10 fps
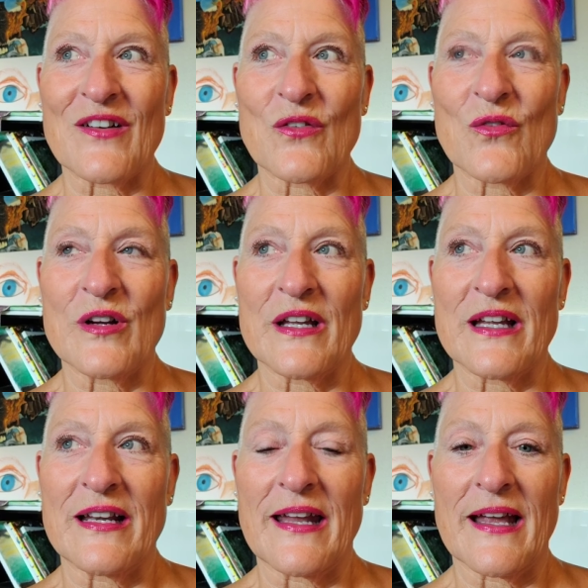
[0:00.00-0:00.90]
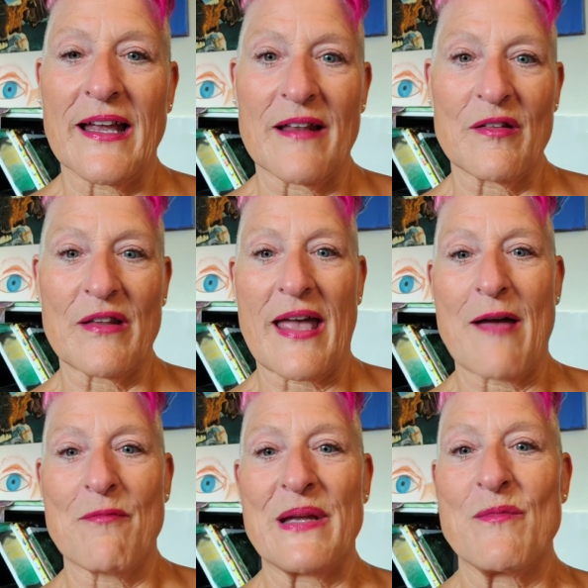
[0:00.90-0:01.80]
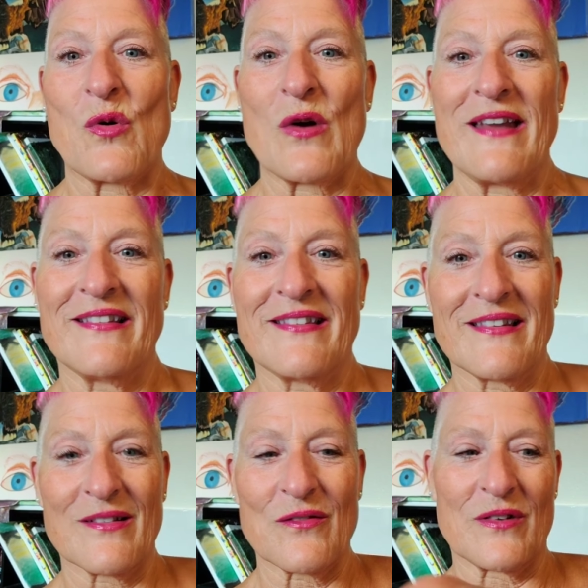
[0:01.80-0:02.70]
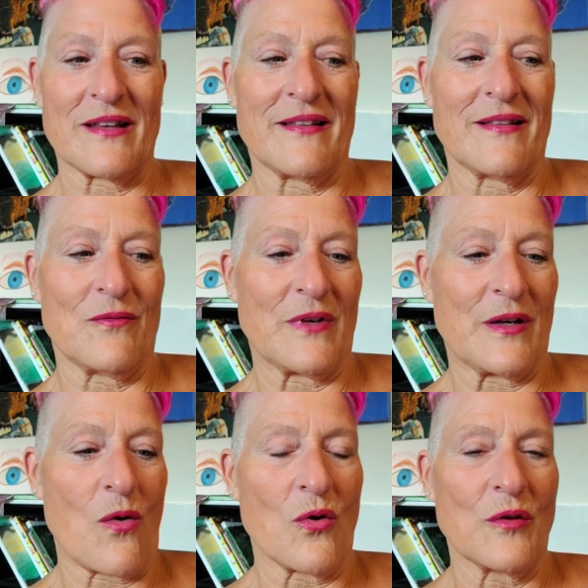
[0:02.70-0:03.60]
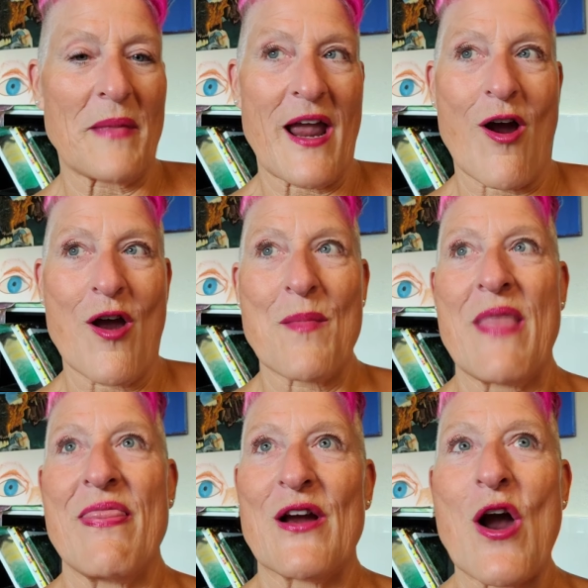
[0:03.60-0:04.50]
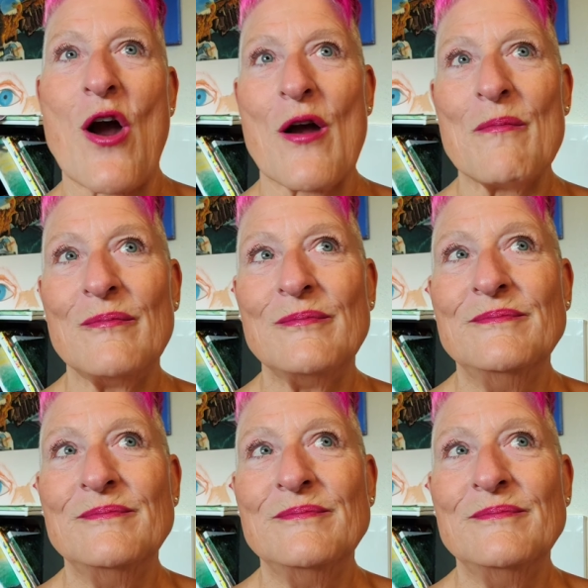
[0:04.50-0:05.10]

would, I have big boys, would, would hold my arm on their arm